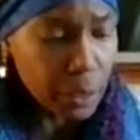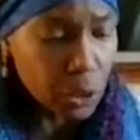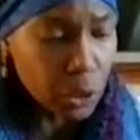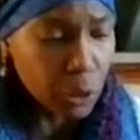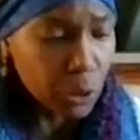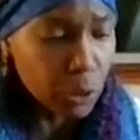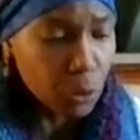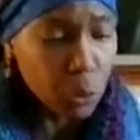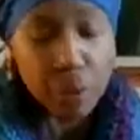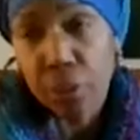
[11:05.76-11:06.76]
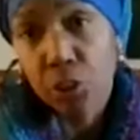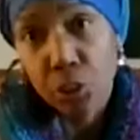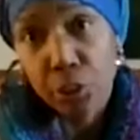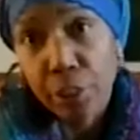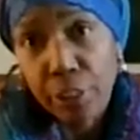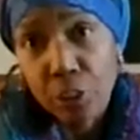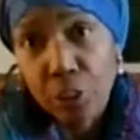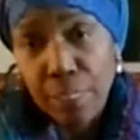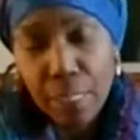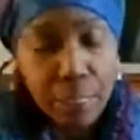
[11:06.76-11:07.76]
next year, or this year I
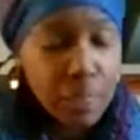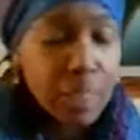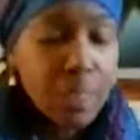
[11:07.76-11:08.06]
should say,